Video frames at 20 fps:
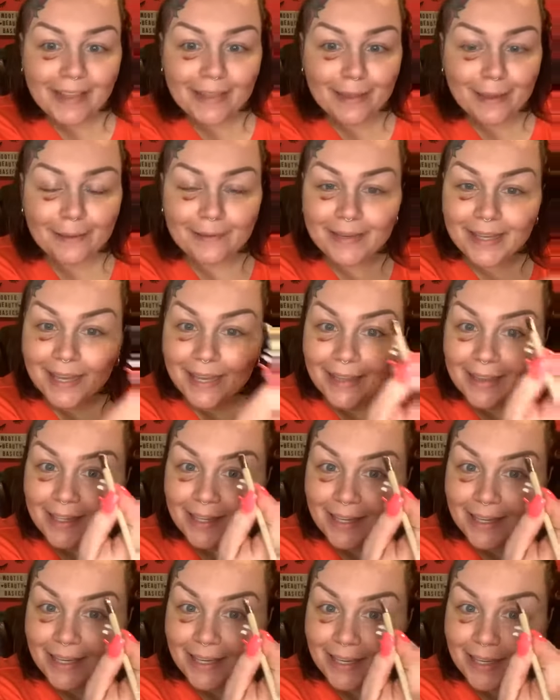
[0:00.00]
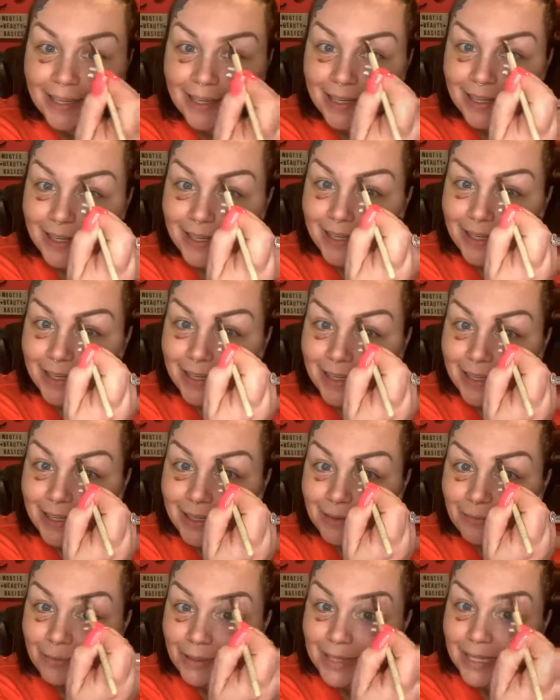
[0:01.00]
Hello, Kelly.
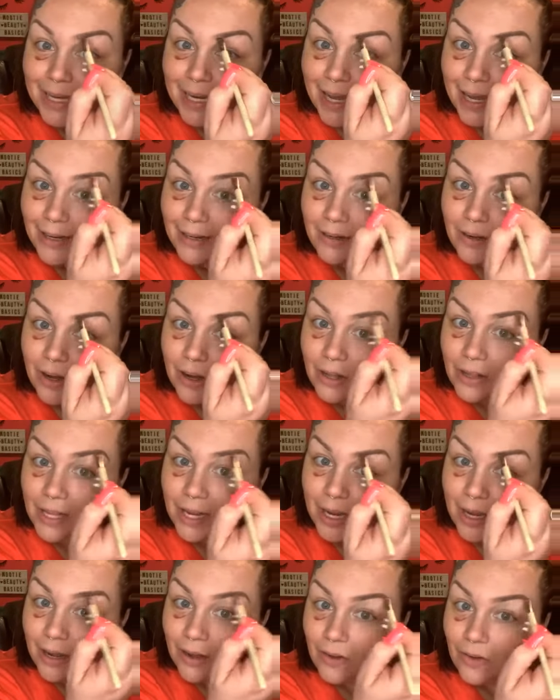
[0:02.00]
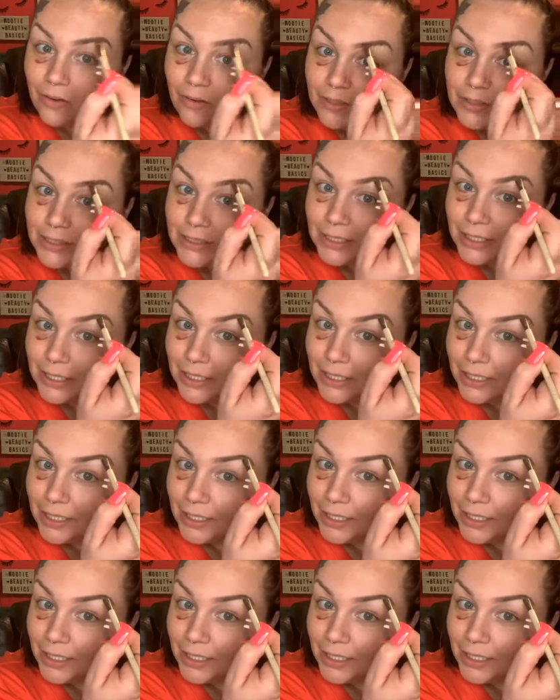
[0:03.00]
But they got it all out.